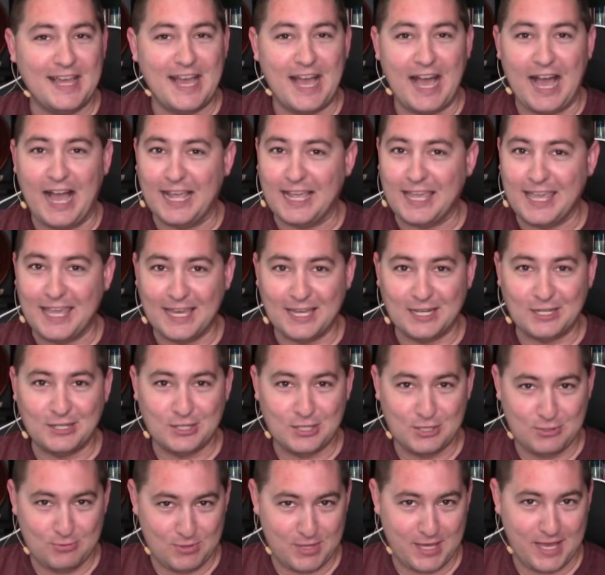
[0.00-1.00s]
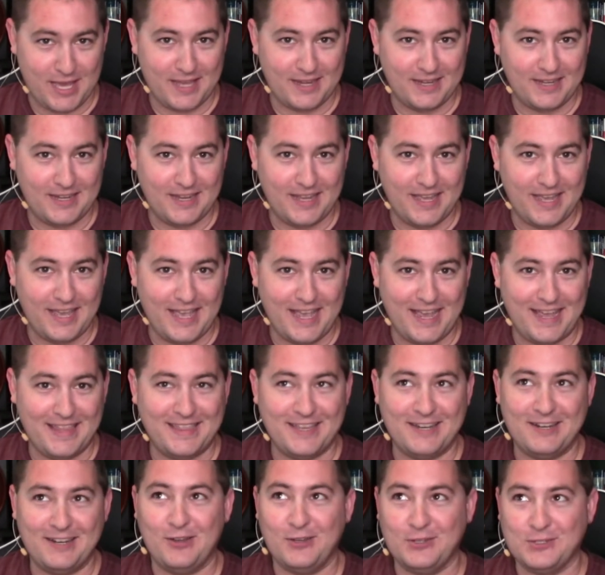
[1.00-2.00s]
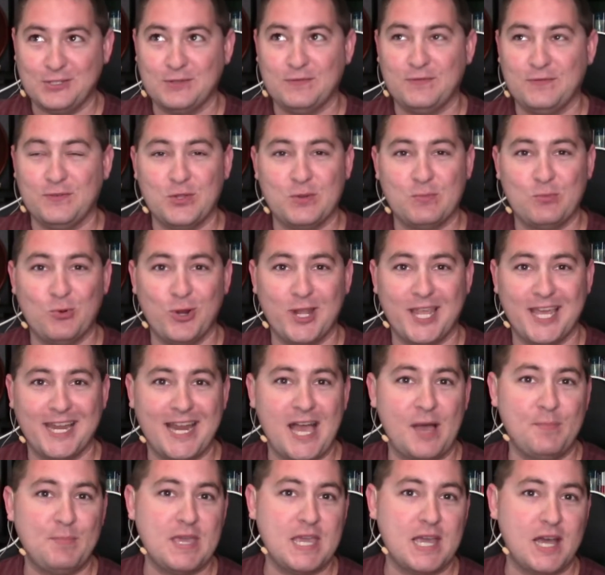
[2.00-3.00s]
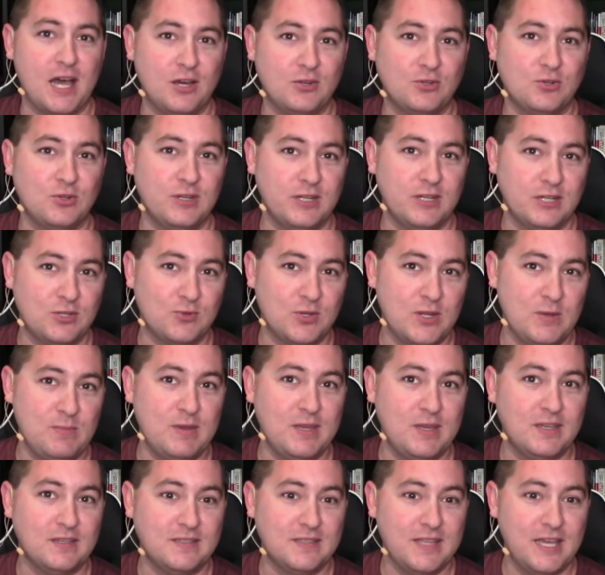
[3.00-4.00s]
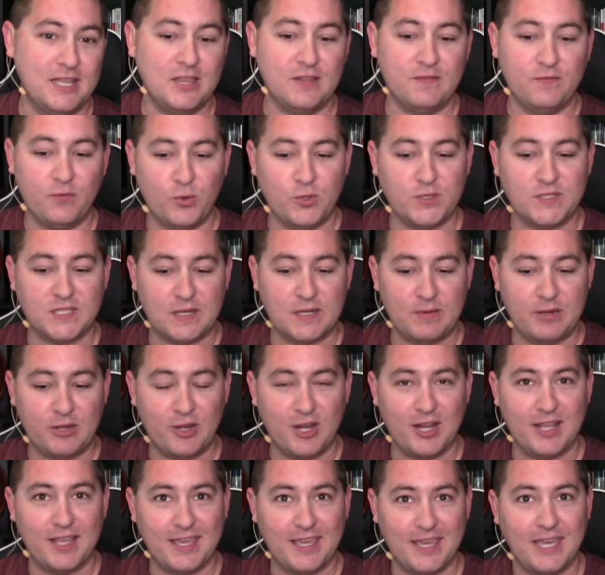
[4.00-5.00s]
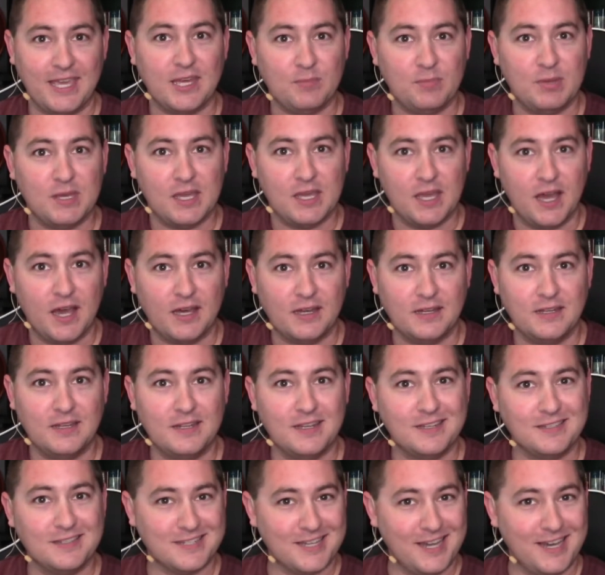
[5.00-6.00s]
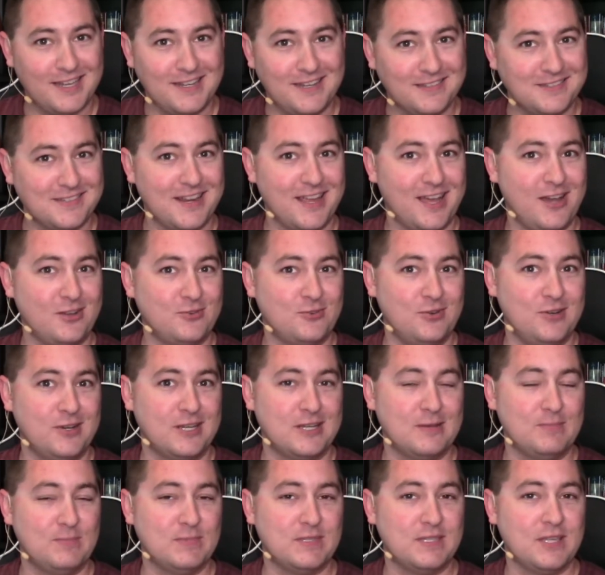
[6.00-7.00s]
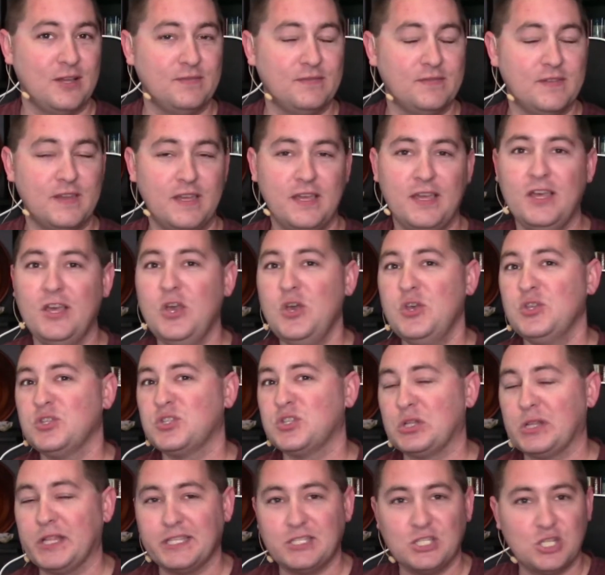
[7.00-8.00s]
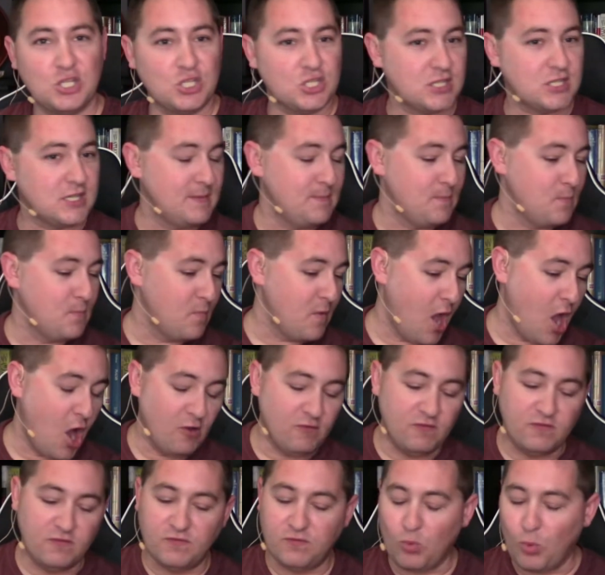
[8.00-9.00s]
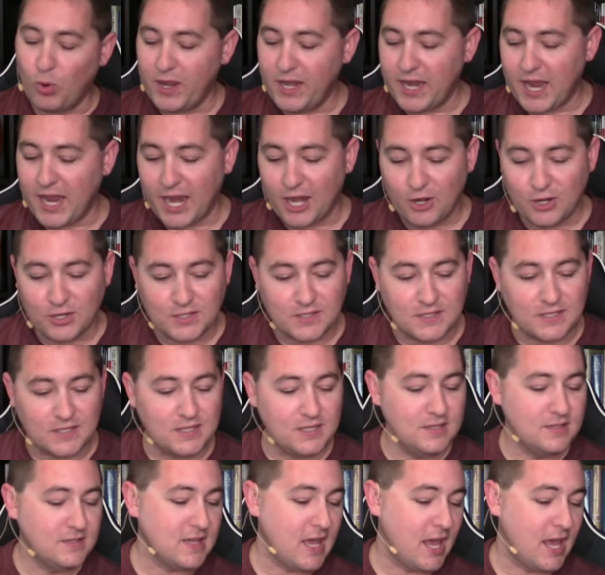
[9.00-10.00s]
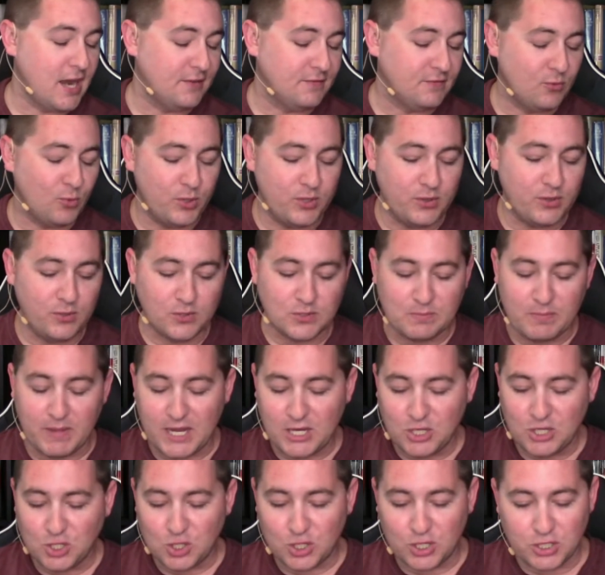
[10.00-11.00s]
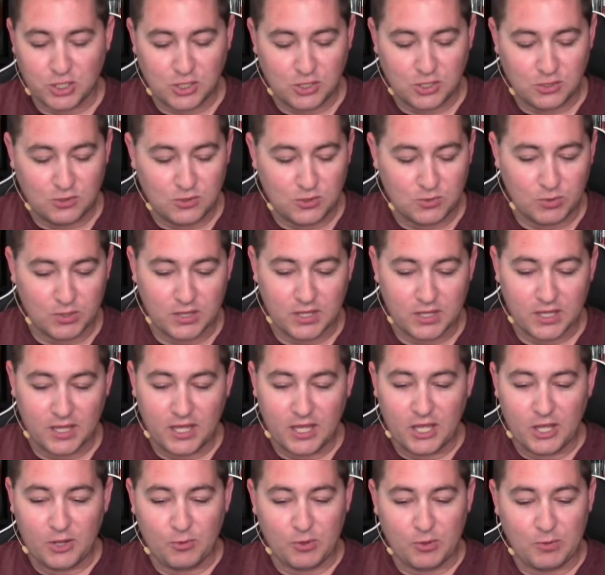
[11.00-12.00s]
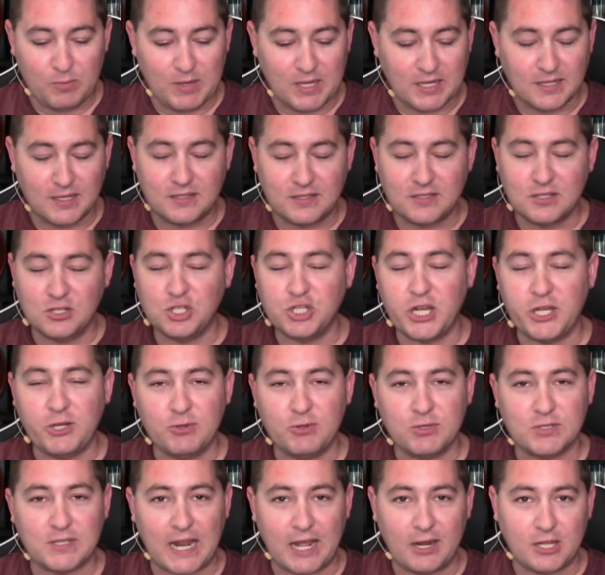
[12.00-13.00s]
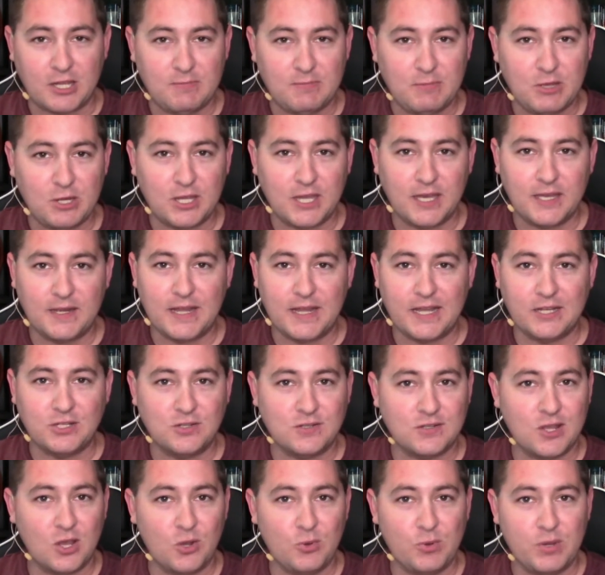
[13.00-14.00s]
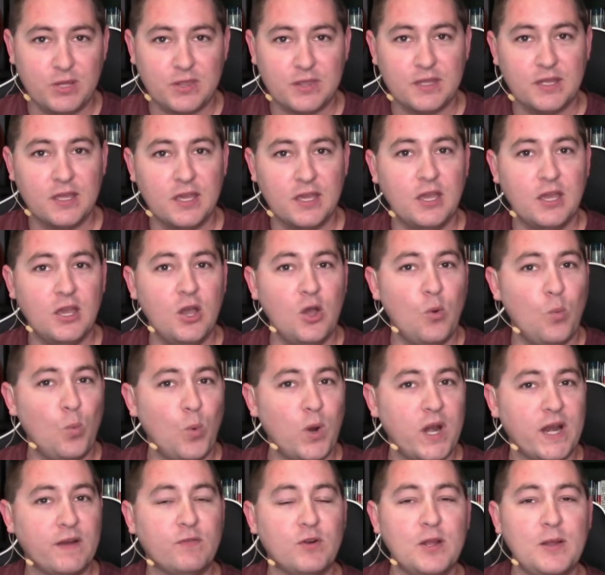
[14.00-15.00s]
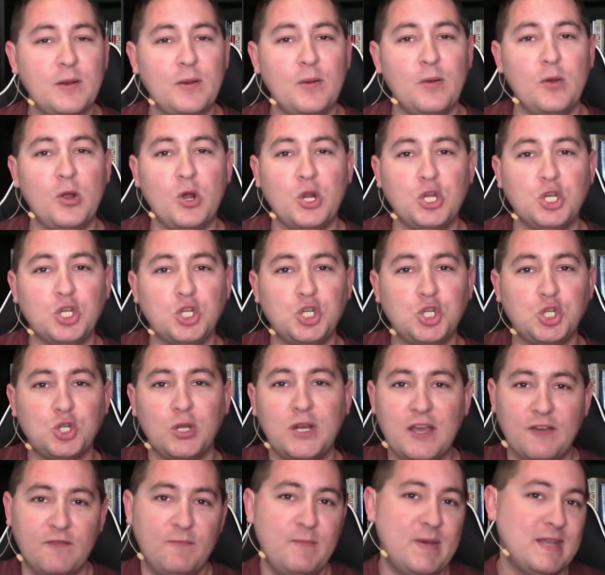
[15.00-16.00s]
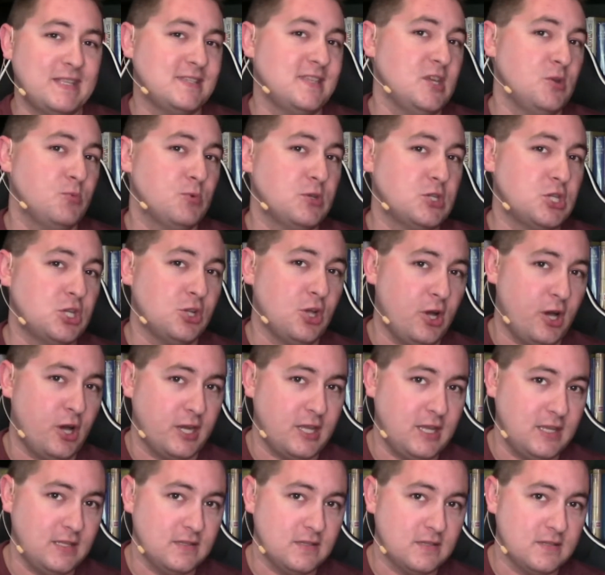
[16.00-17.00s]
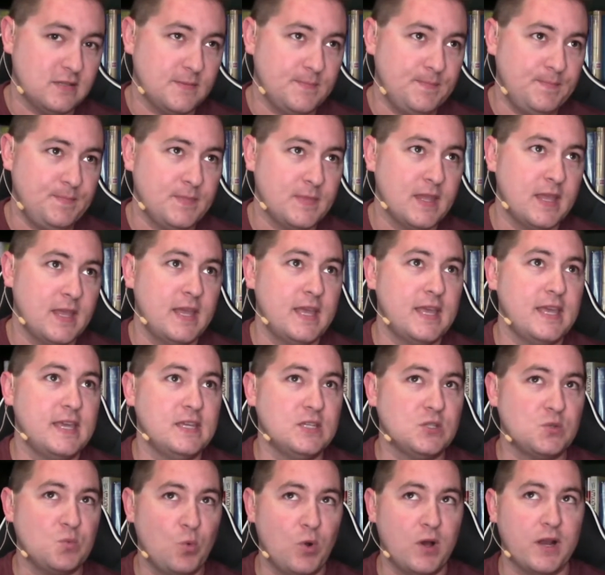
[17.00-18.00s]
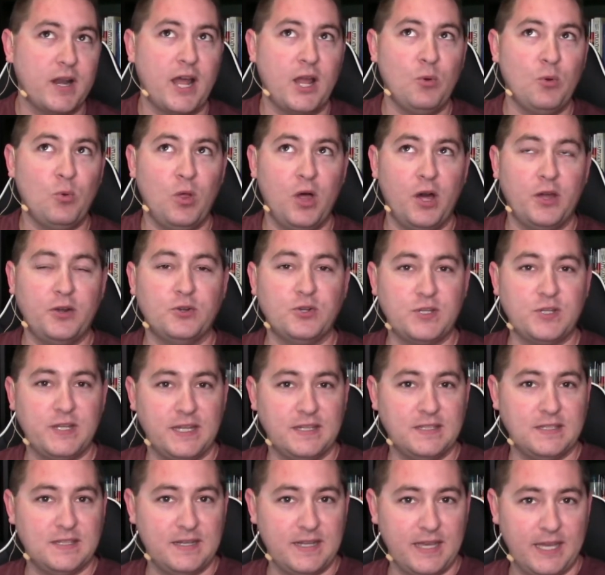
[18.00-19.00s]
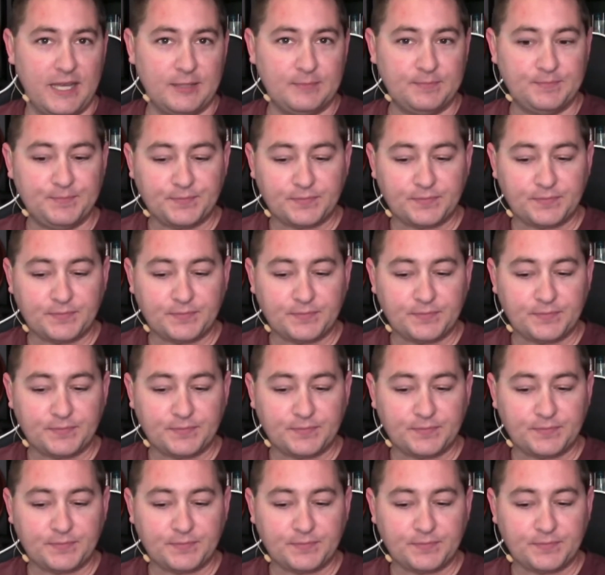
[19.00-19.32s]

I can't do that. And then also, furthermore, it cannot be contradictory because then the voice that I'm hearing can't be God because God doesn't contradict himself. So let's just avoid heresies and avoid those major issues with being disingenuous in how to communicate and just go with whatever it should have meant to the original audience is what I will understand today.